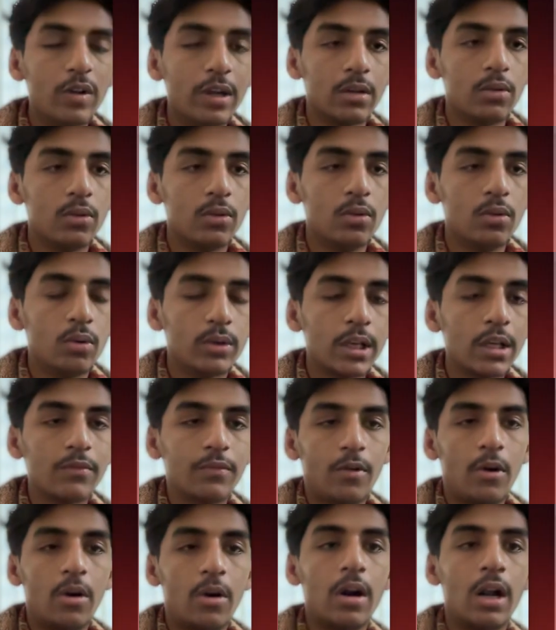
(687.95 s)
looking
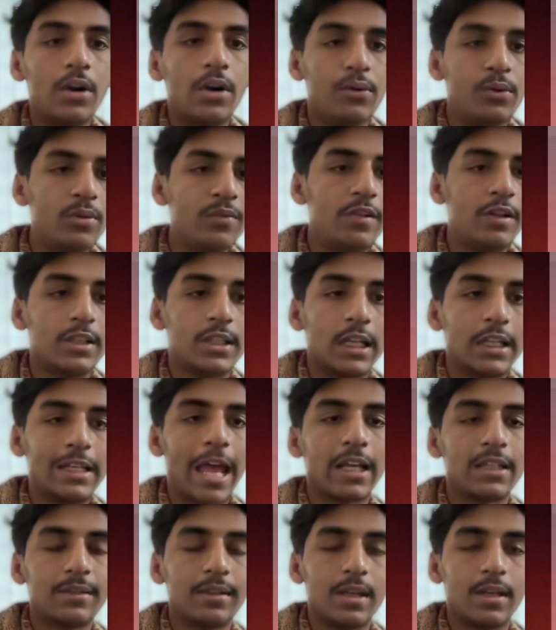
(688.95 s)
for roofers in
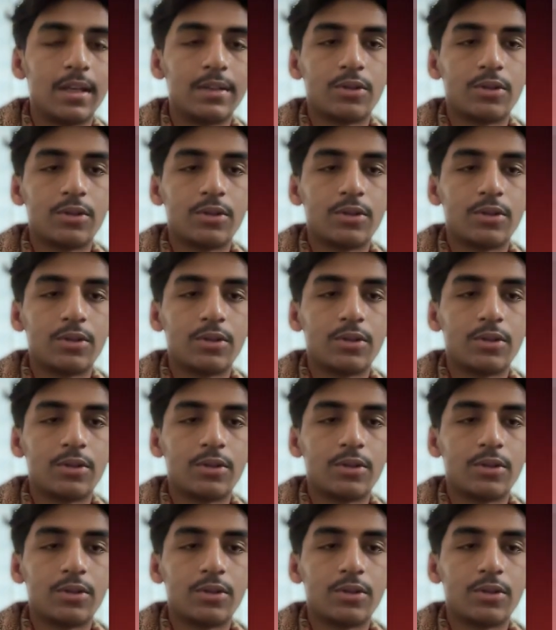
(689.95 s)
Texas